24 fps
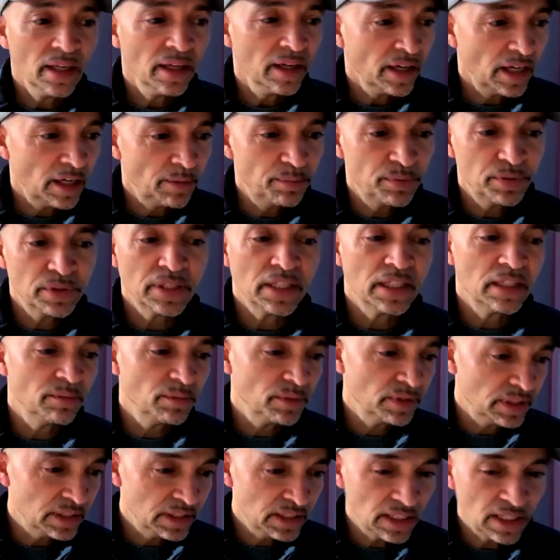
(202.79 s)
I present them
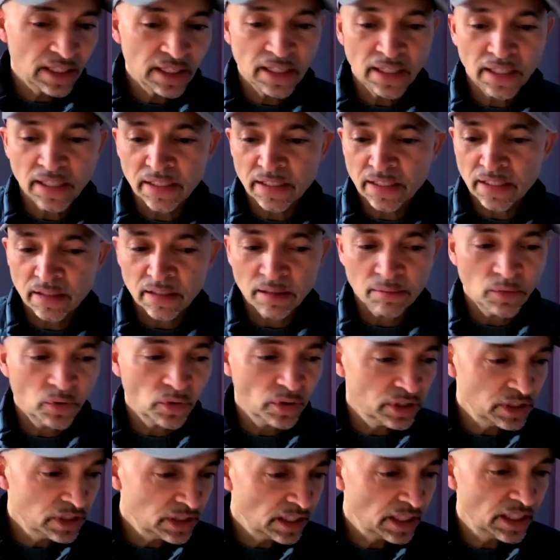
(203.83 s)
with the deed, the
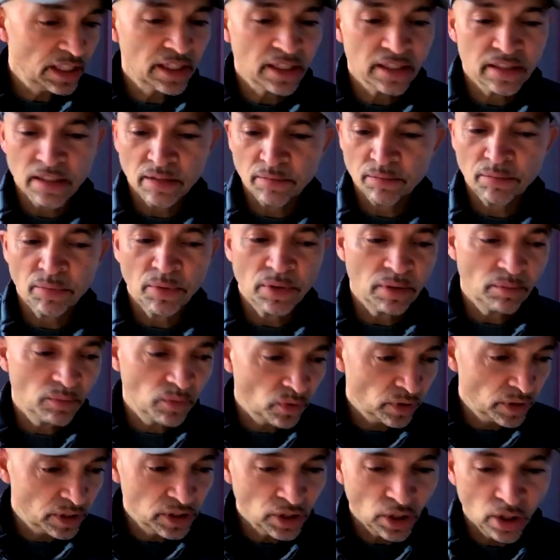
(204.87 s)
mortgage deed, with the
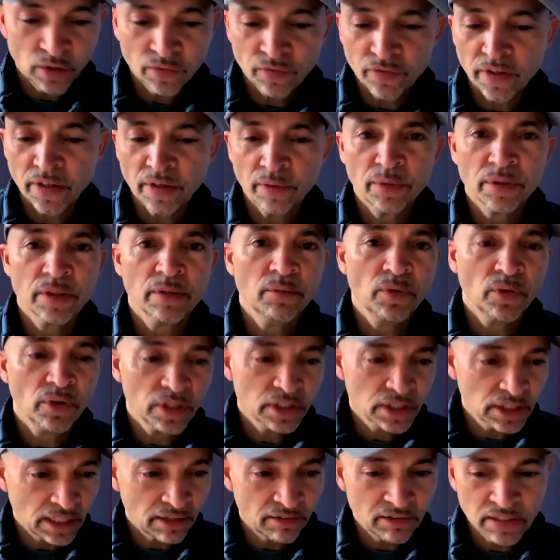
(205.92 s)
mortgage offer, with the
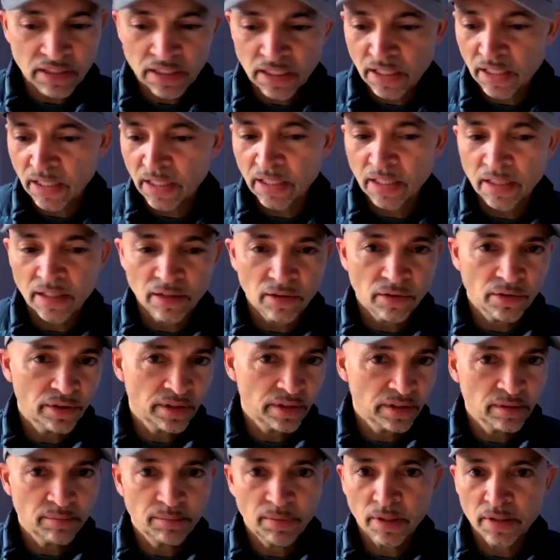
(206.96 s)
mortgage guarantee, or
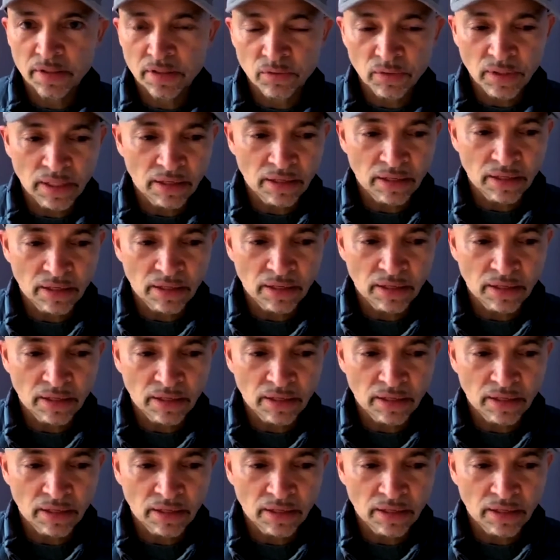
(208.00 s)
the person, and on,